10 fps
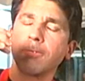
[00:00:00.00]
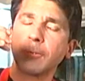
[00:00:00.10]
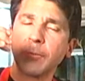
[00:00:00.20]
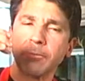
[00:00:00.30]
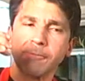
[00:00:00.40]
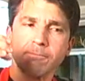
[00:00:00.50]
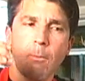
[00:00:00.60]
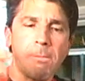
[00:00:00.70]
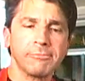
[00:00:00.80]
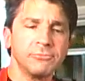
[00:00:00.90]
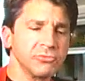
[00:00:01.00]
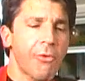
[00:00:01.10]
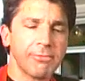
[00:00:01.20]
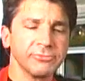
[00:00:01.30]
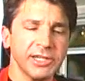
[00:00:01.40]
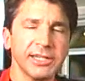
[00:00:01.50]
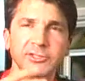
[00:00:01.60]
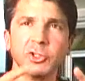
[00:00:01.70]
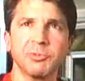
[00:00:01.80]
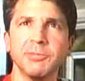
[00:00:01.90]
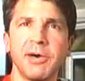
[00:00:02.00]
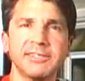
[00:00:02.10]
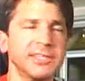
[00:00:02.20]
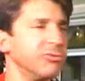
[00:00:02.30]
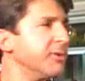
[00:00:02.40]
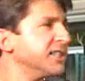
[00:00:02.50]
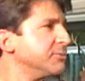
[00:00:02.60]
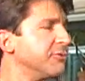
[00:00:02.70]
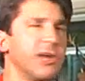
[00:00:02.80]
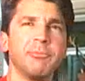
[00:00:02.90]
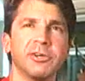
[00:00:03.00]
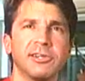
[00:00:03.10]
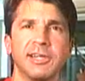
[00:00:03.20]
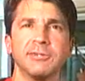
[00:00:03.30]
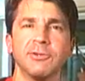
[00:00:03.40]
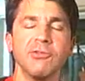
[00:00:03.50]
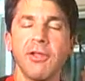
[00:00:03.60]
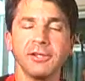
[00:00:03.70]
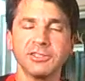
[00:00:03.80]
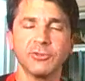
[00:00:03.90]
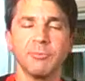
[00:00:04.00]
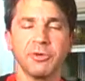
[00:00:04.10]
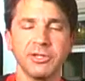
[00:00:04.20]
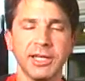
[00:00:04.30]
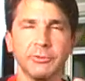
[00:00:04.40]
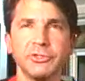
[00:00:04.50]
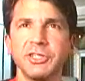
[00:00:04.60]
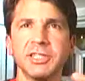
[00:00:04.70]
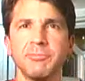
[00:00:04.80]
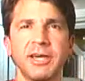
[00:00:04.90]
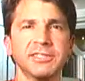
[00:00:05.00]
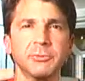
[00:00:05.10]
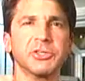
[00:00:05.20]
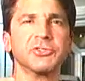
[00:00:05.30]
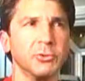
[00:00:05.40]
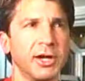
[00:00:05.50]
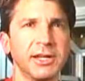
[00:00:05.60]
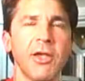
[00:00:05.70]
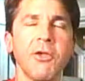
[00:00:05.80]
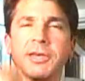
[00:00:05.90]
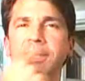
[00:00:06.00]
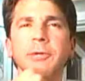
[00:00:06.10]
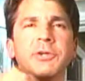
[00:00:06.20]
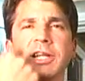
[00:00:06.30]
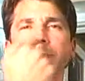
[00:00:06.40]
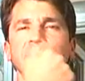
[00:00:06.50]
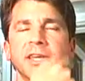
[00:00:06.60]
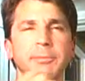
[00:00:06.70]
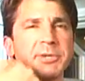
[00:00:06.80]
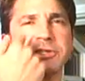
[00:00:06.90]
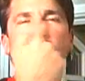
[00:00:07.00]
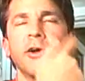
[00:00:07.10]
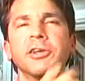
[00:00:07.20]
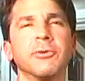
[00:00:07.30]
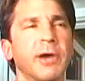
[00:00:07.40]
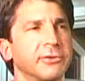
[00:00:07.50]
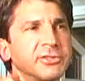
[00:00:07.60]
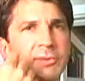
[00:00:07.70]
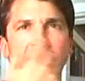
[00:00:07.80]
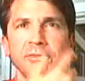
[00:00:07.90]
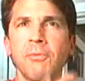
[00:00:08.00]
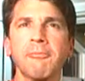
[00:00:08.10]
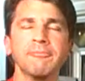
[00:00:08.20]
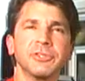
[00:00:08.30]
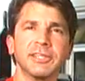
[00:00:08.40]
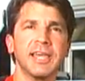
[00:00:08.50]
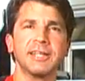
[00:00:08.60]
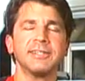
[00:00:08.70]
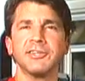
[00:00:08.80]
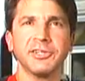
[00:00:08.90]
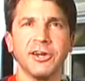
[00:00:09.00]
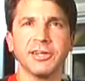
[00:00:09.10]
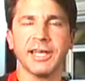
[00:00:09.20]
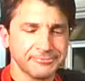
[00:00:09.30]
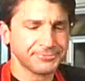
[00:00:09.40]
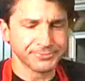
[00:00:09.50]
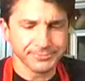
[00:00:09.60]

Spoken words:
I like slurping the pasta. That reminds me of Grandpa Calandro, because Grandpa Calandro used to eat the pasta with the sauce on it, and he would end up with like a big target around his mouth. Look at that target. I